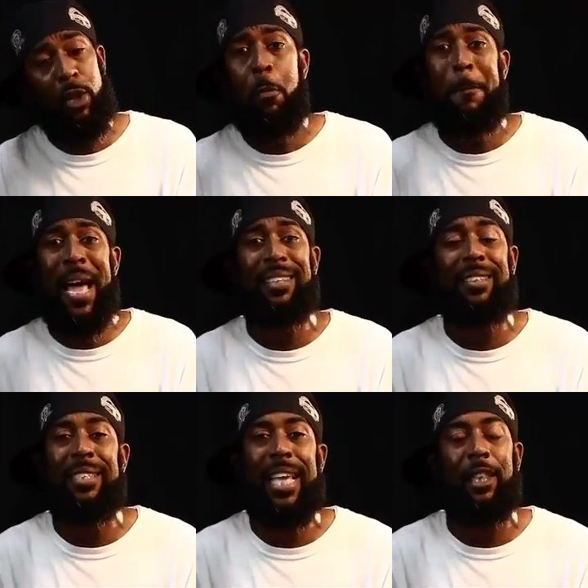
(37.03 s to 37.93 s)
You
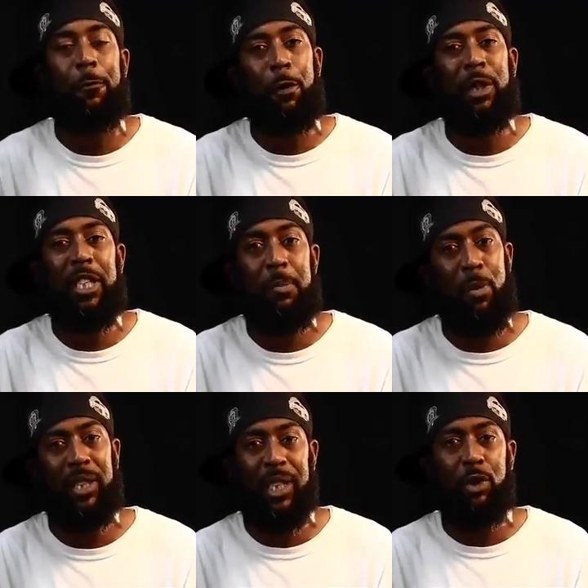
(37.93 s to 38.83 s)
bastards got the
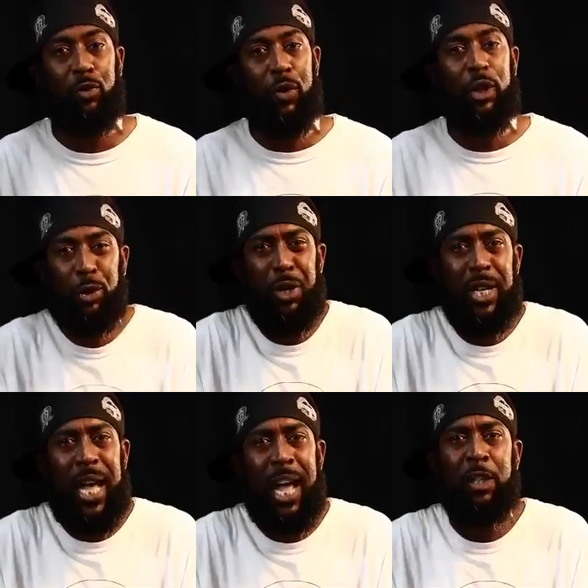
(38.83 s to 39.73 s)
$14.6
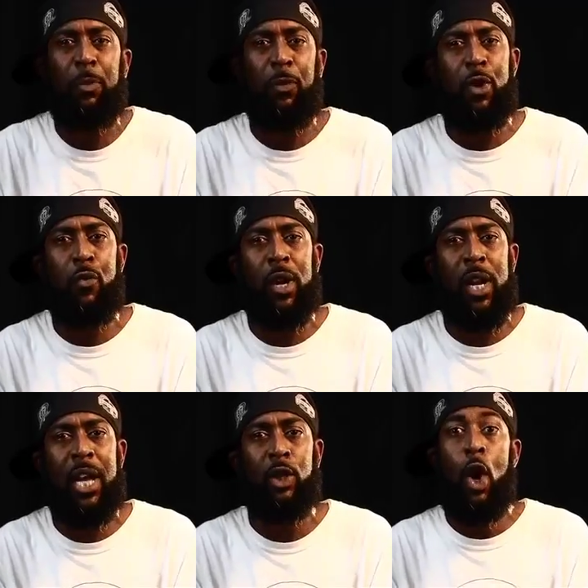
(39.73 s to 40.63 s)
trillion before you
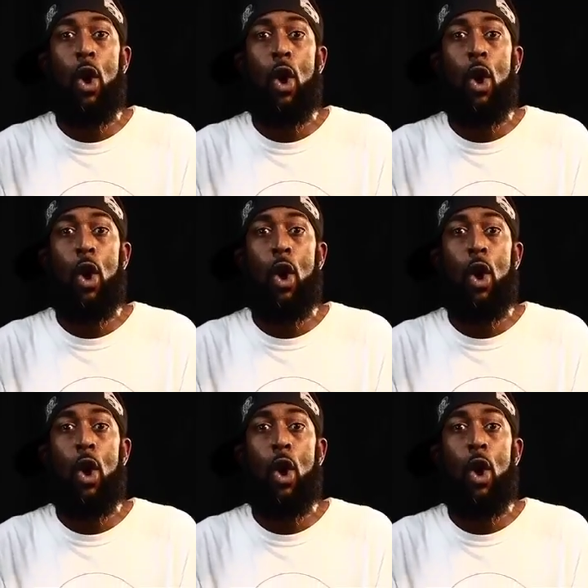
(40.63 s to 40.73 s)
realize,